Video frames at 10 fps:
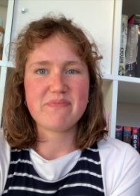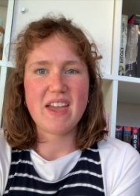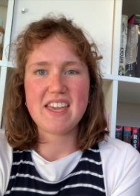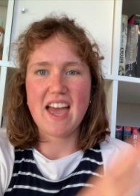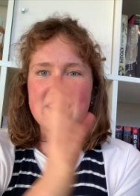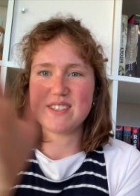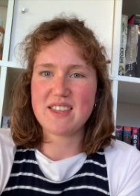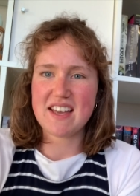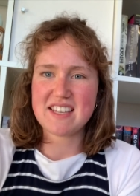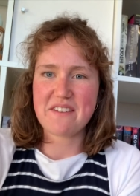Yes,
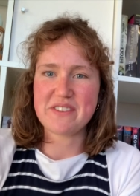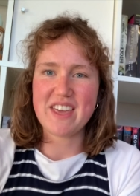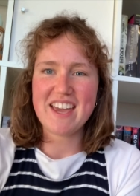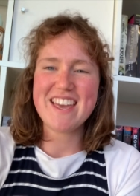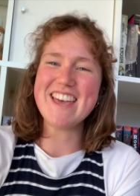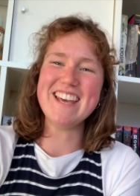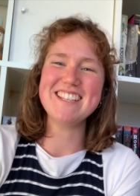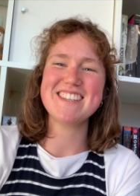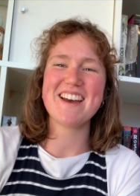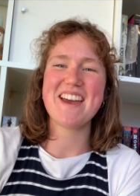that is everything.
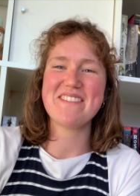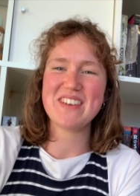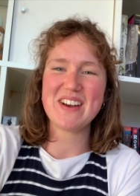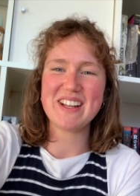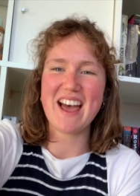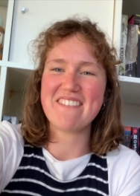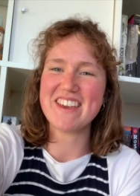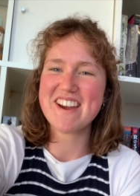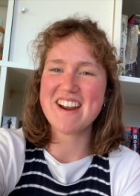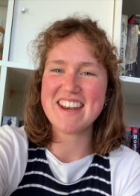So I hope you're all
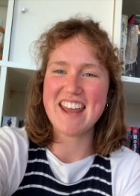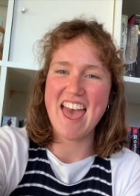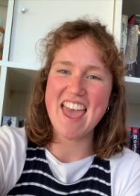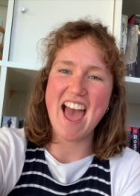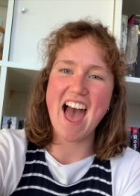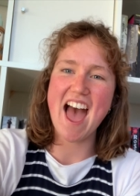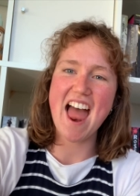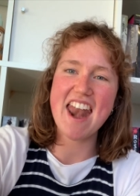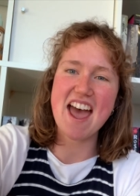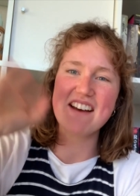having a great day
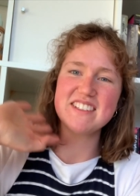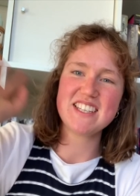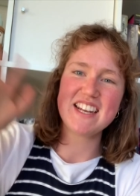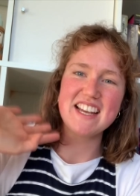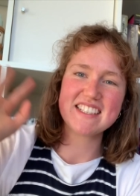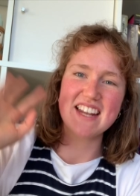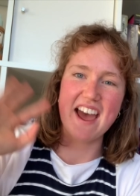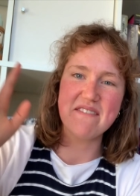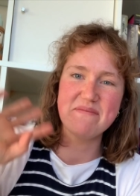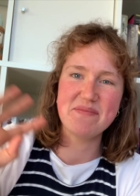and I will see you next time.